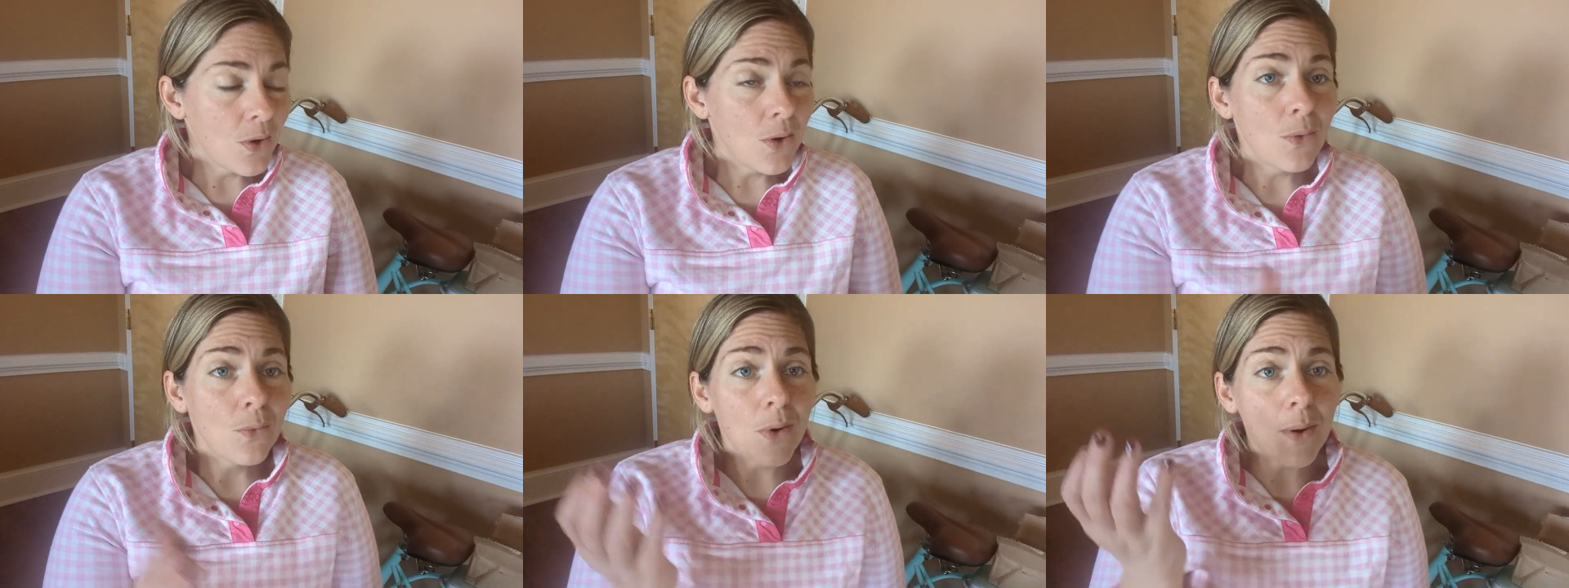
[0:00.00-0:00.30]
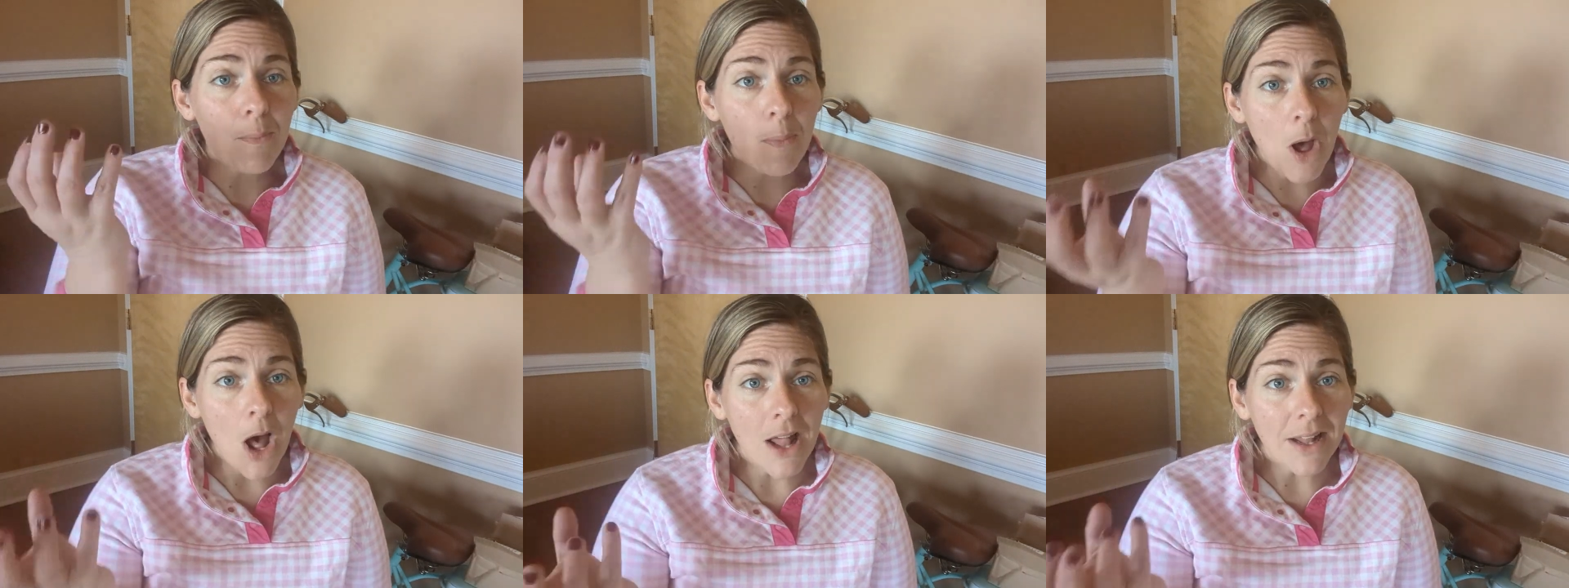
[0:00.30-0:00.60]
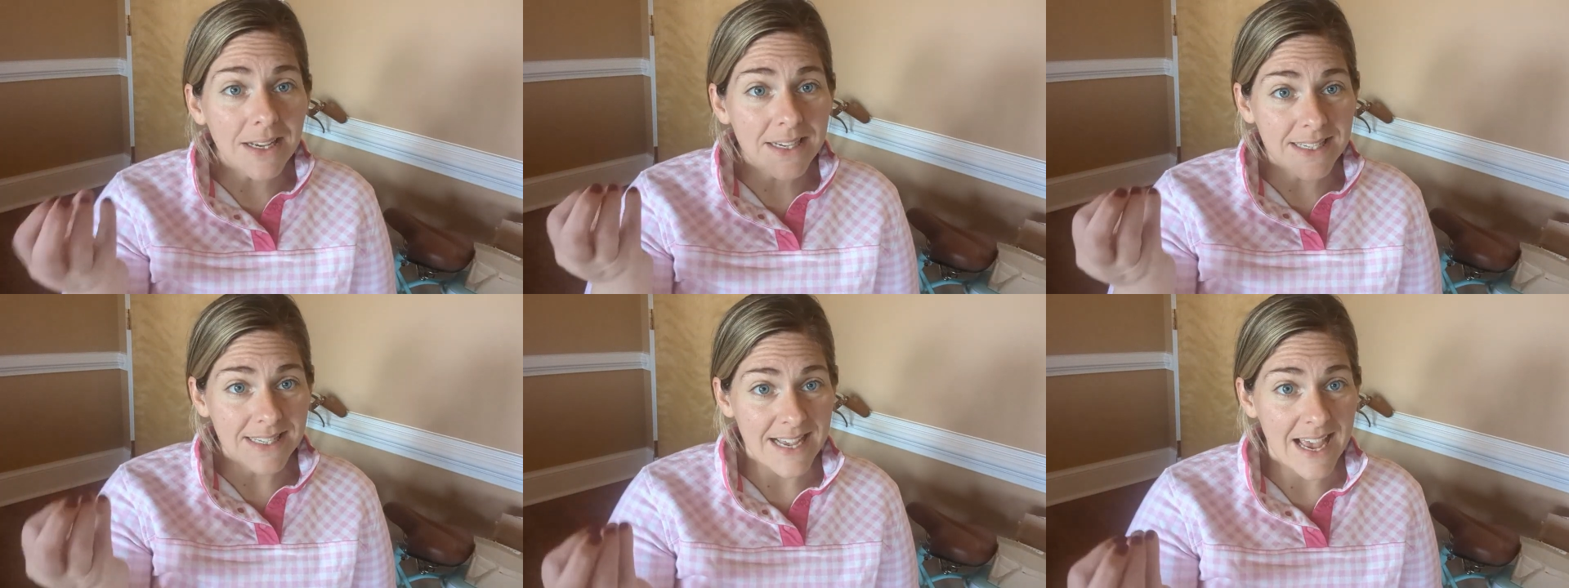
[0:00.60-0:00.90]
What Paul
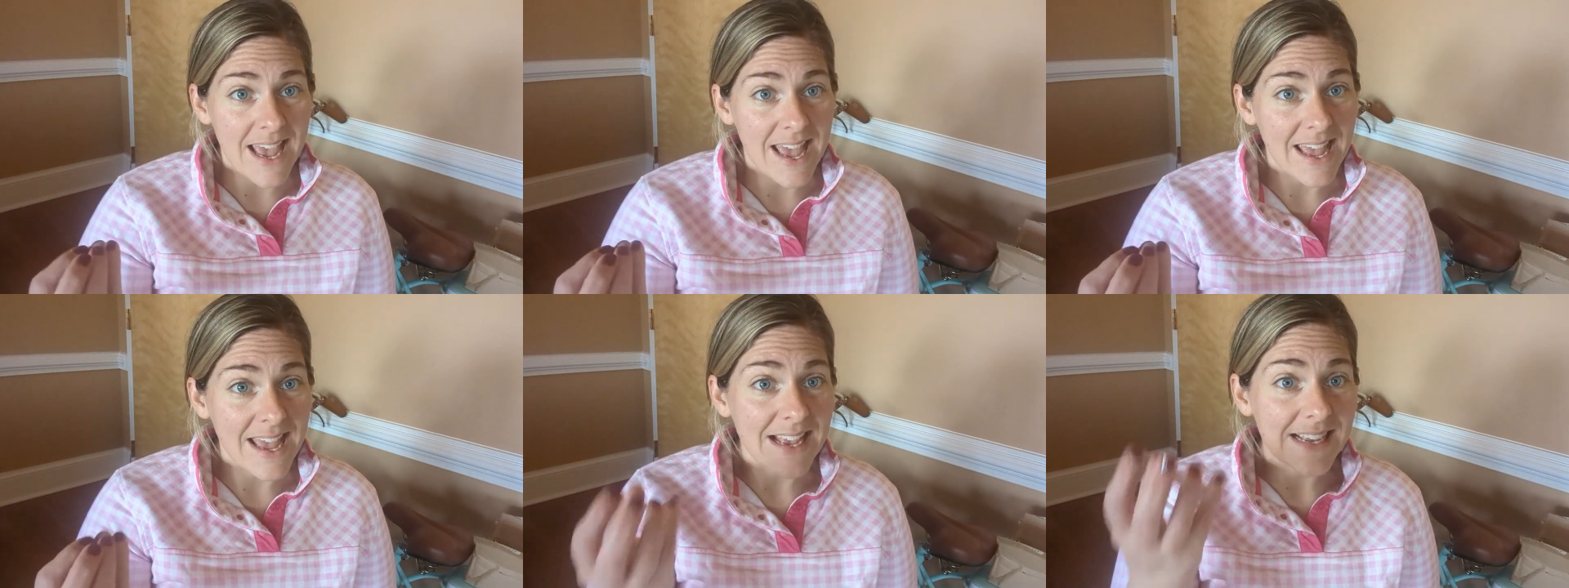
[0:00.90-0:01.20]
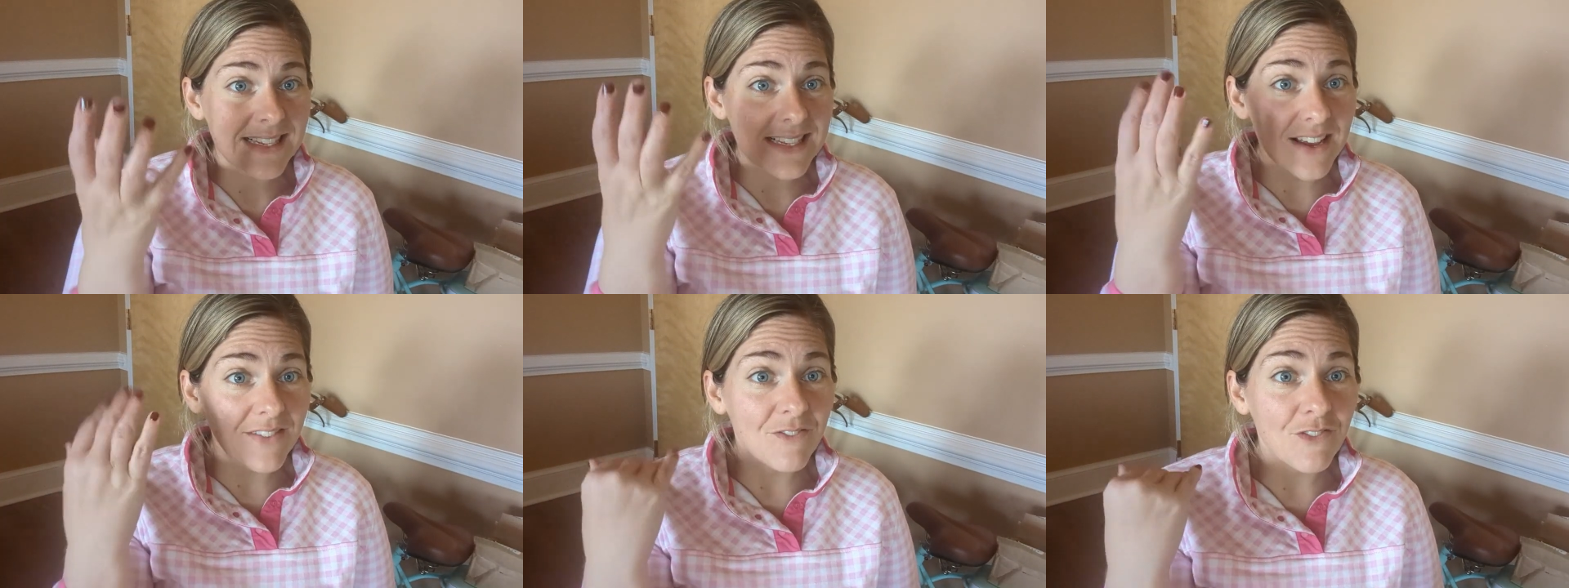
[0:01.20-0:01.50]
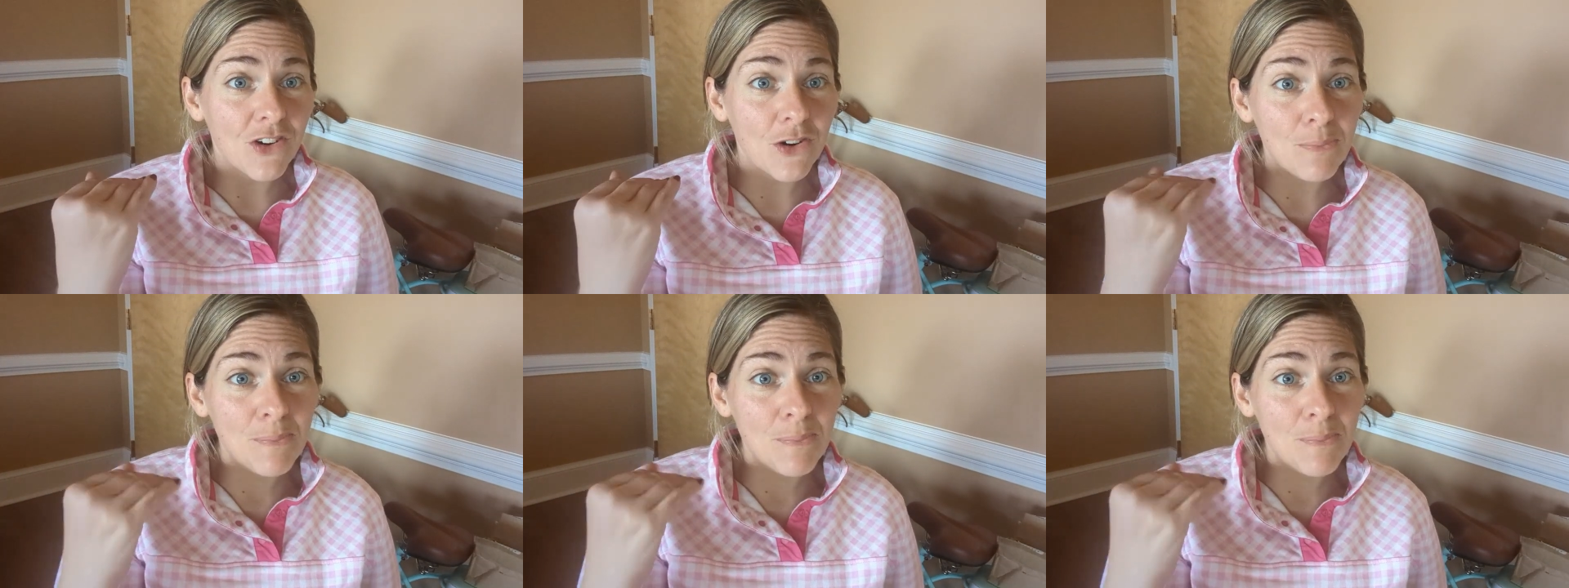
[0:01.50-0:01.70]
is saying is that for